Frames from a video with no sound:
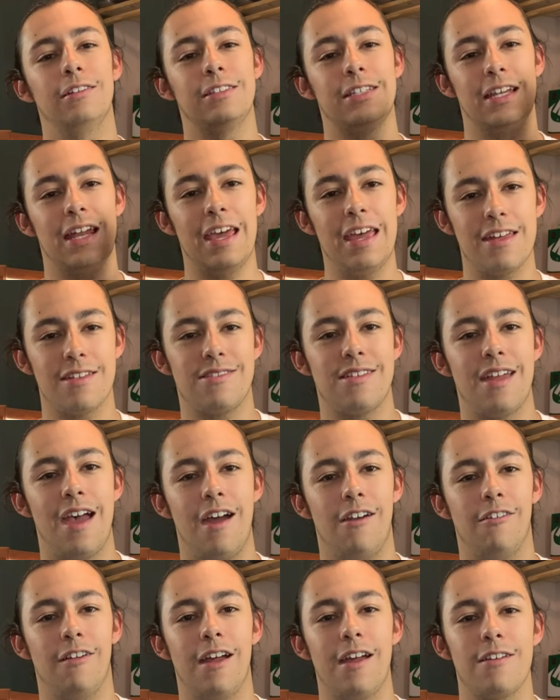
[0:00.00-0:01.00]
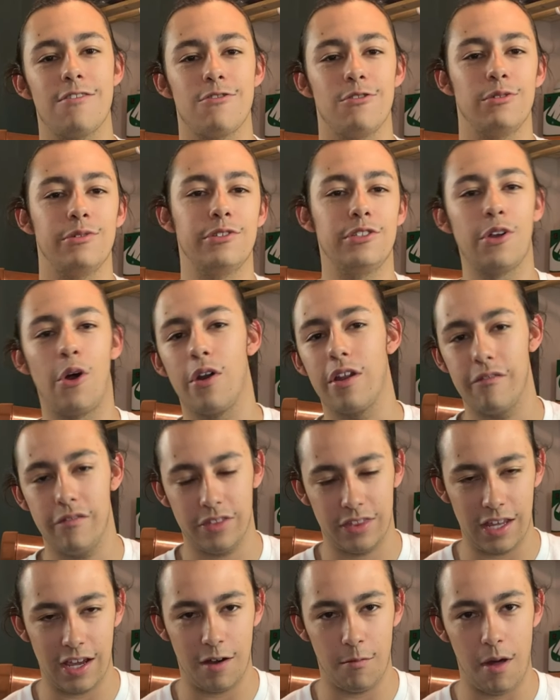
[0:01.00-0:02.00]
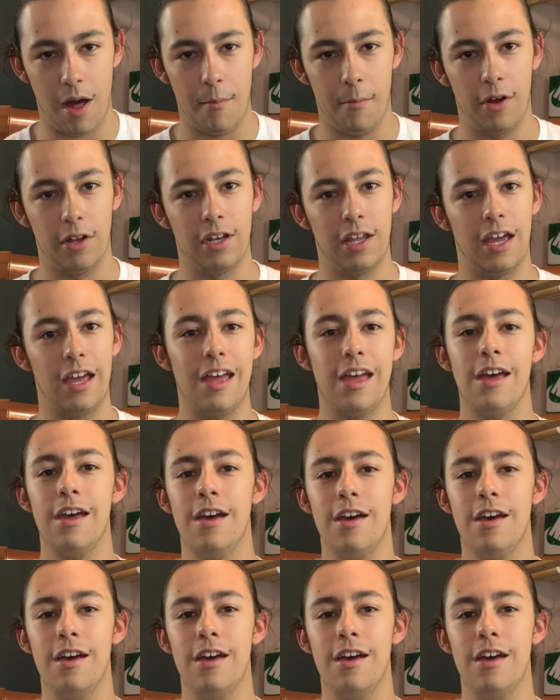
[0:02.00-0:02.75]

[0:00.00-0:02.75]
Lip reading: Today is Saturday, so don't even think about Monday.